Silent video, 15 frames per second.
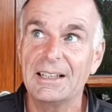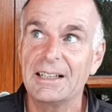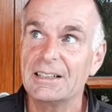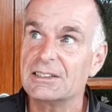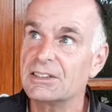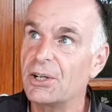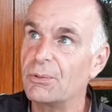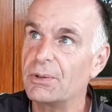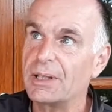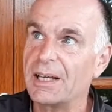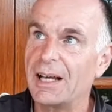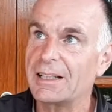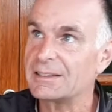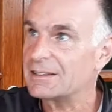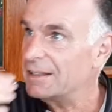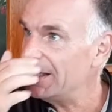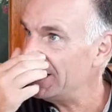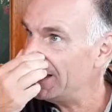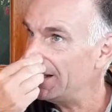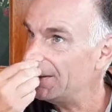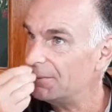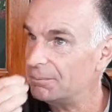It's overcast
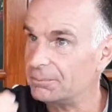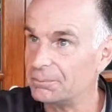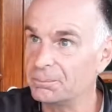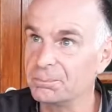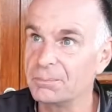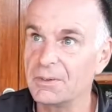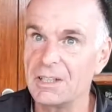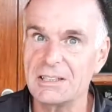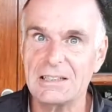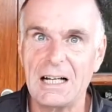here. There's